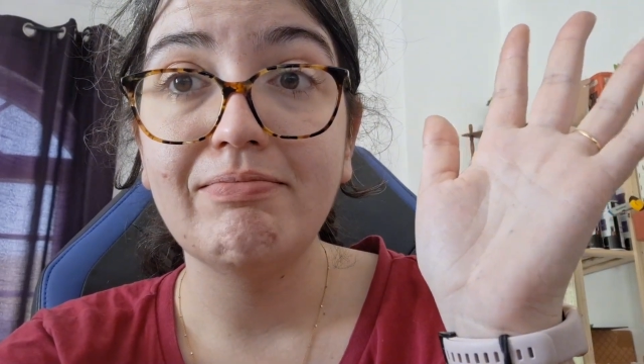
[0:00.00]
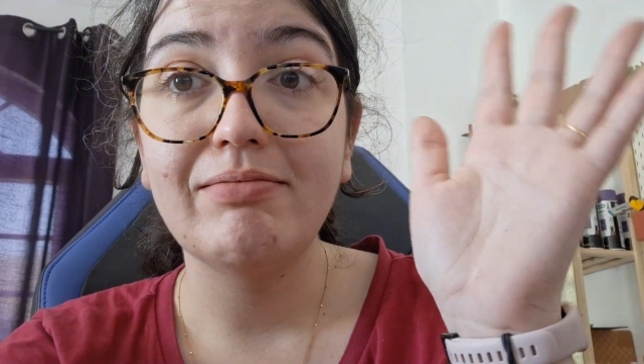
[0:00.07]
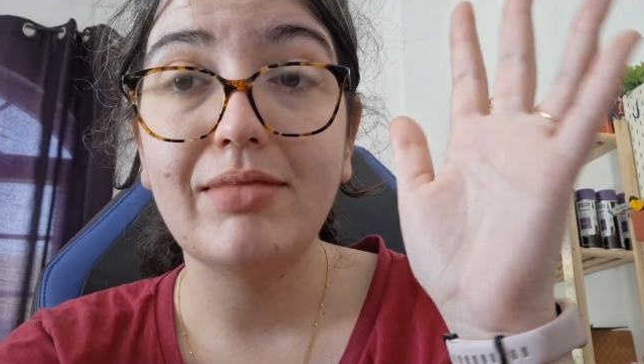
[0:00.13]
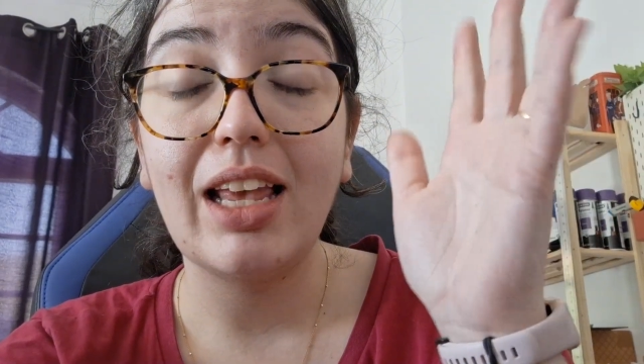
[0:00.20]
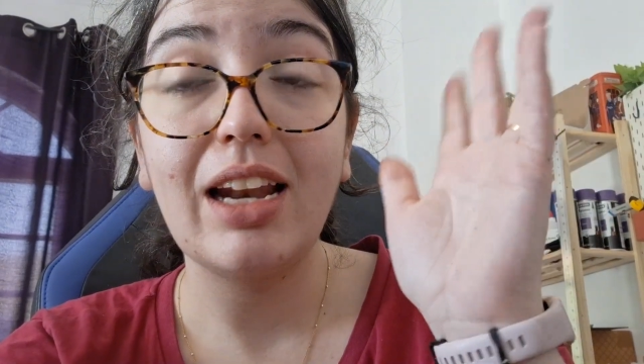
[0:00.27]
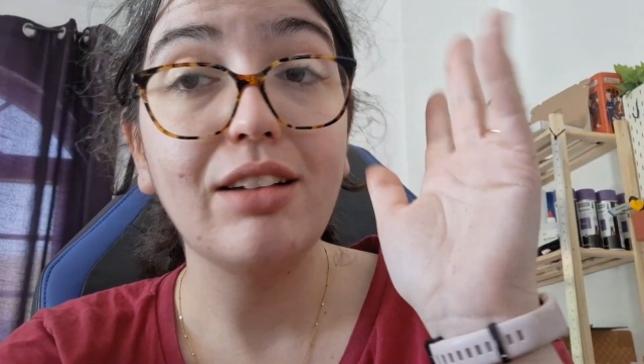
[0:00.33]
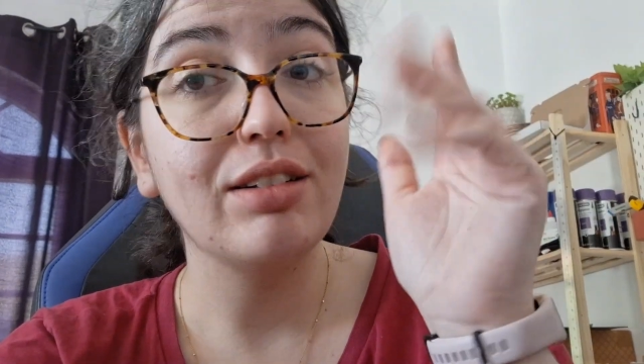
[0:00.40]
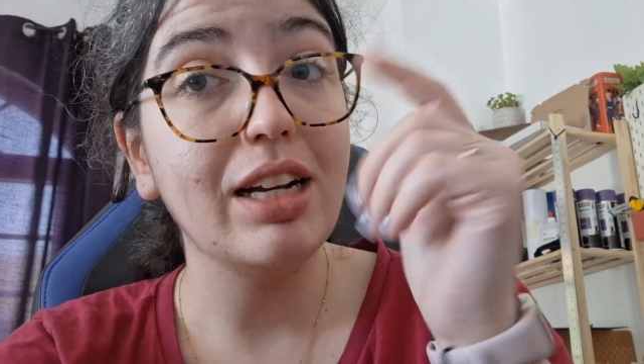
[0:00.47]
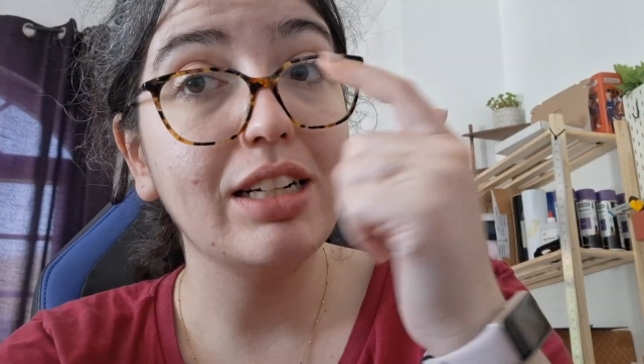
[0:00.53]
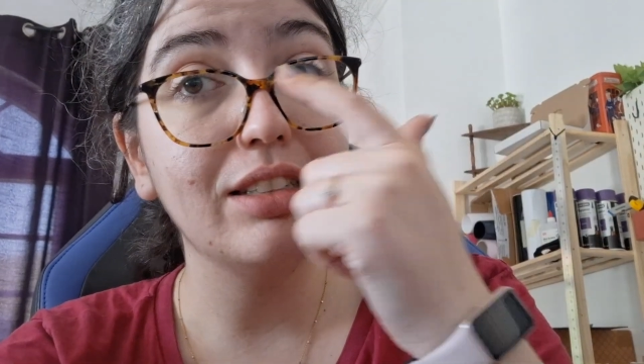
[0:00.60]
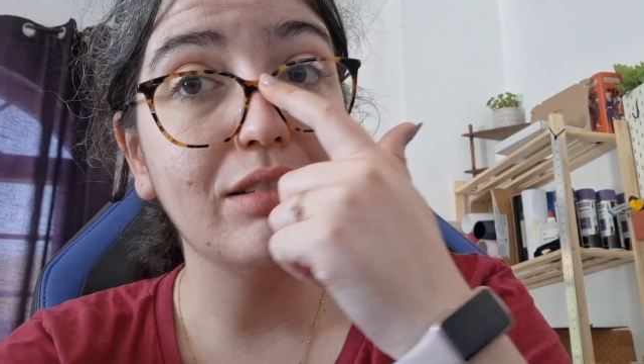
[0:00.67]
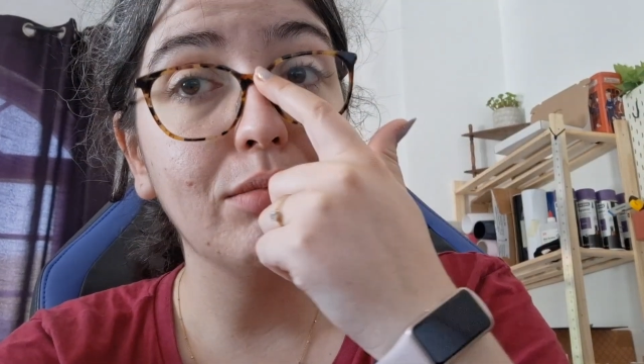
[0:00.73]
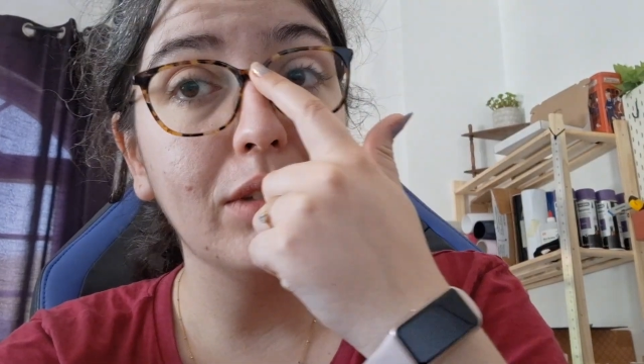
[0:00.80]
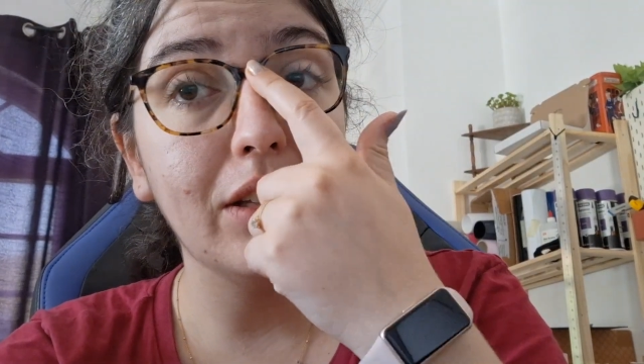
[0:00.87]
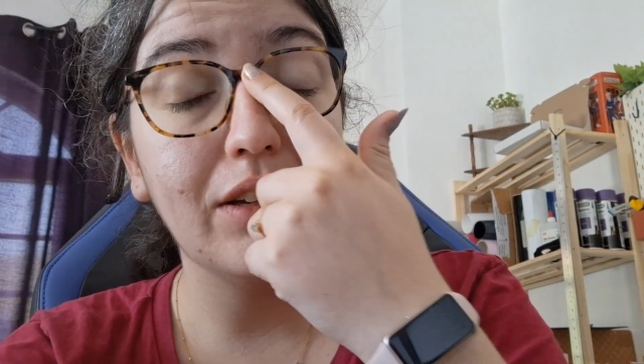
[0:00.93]
And I'll catch
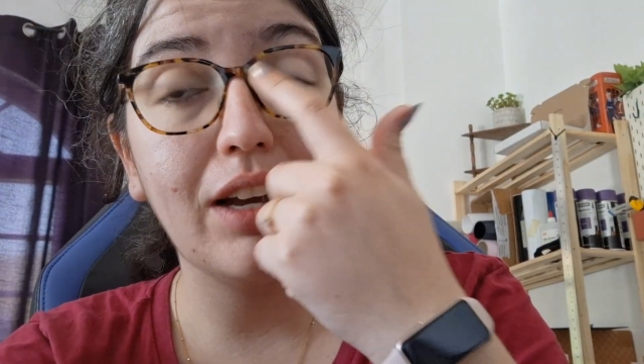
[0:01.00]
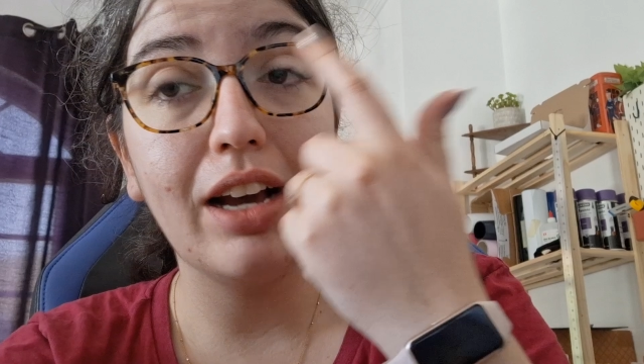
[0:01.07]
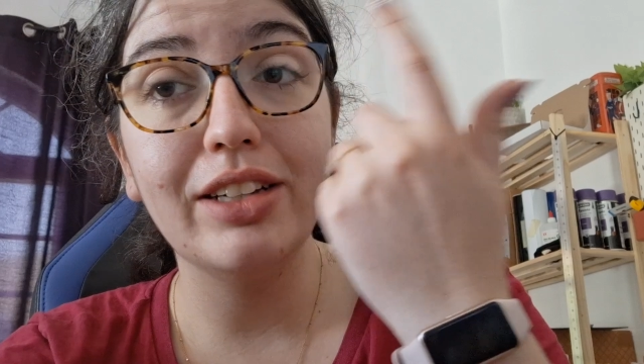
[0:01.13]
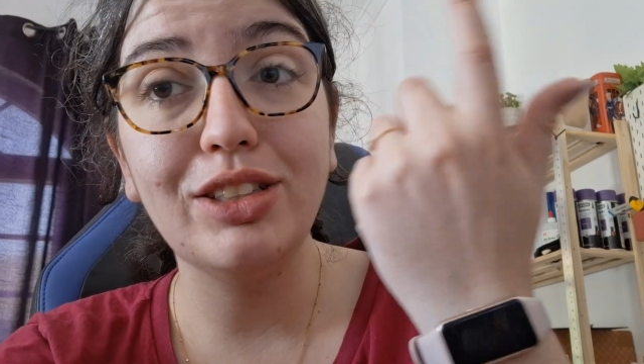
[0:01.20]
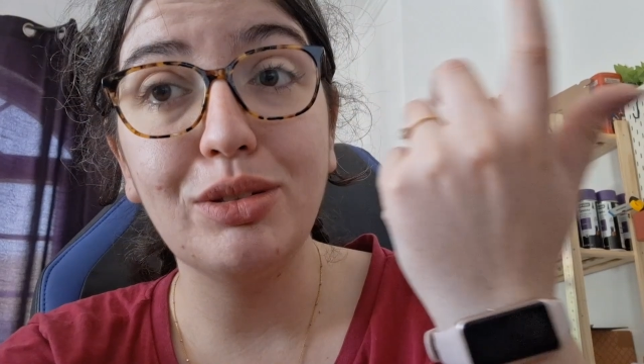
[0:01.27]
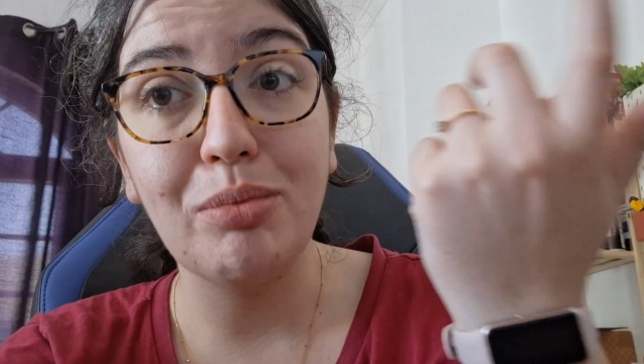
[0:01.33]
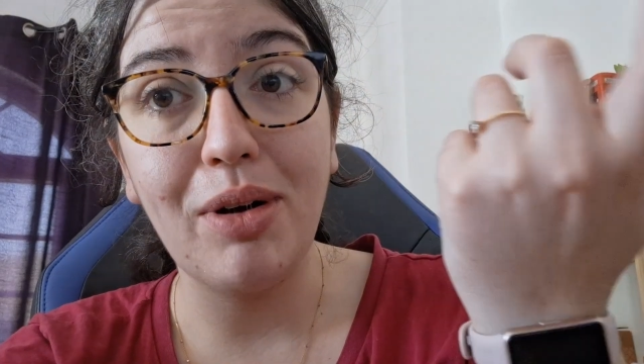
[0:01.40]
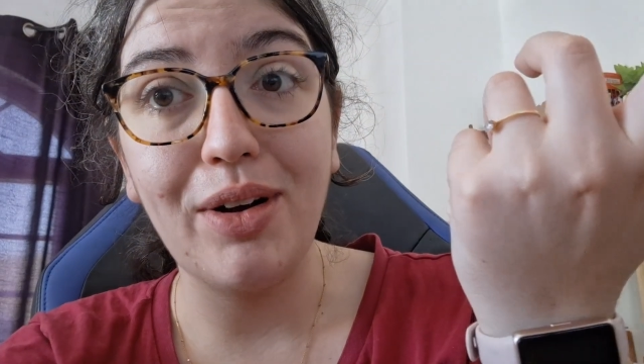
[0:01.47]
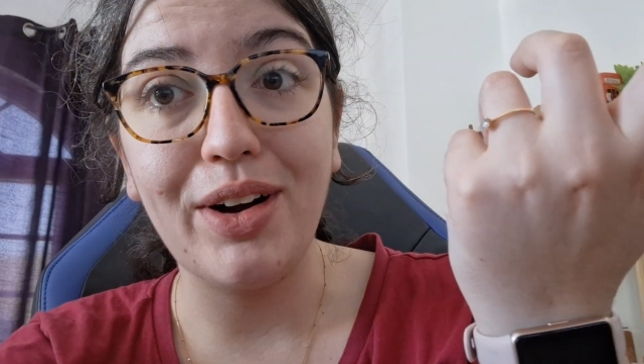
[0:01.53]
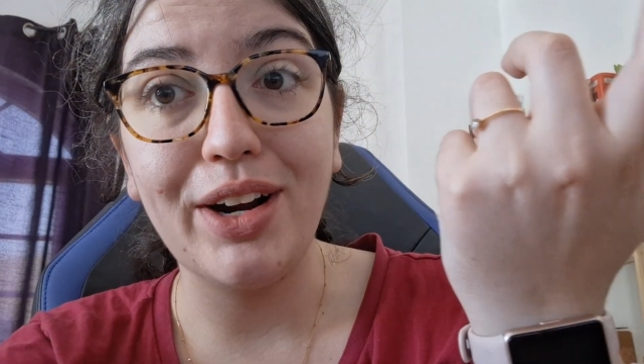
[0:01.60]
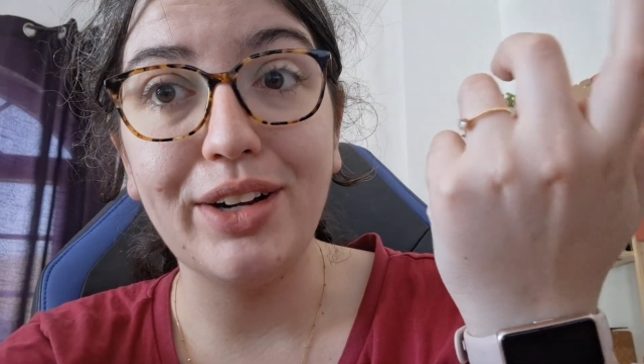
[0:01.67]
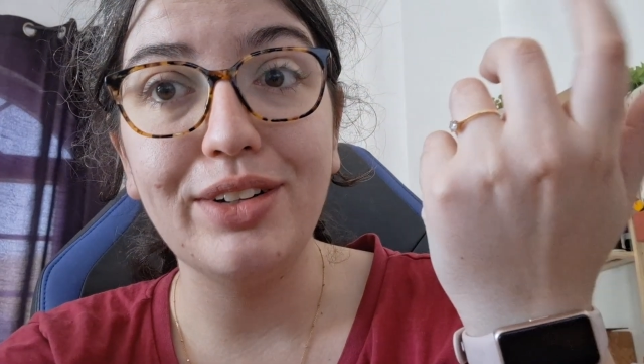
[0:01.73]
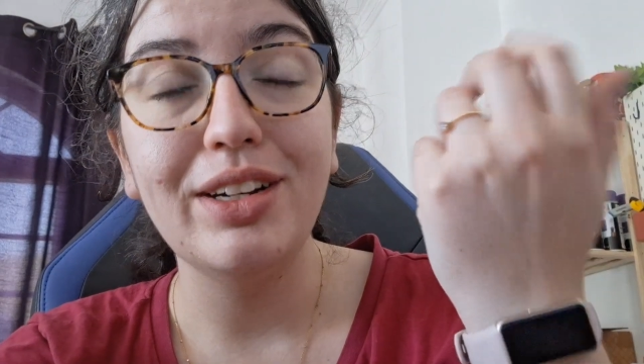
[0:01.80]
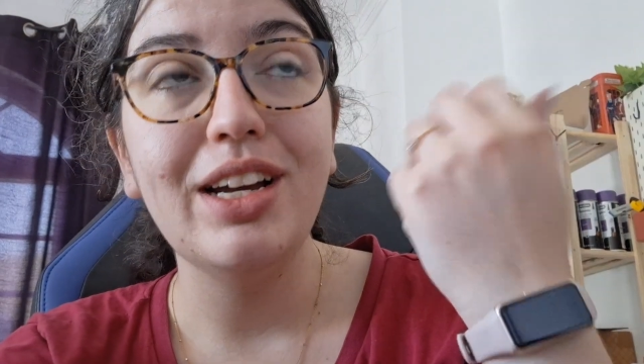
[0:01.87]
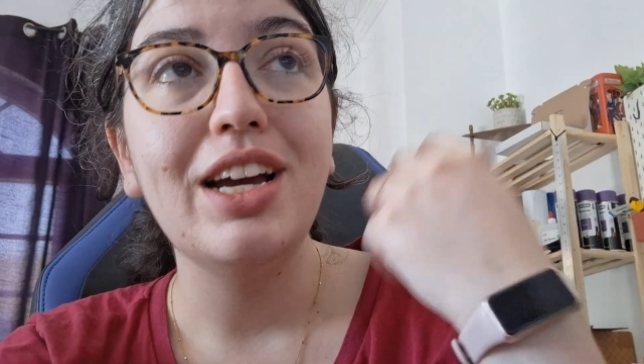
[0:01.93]
up with you guys tomorrow.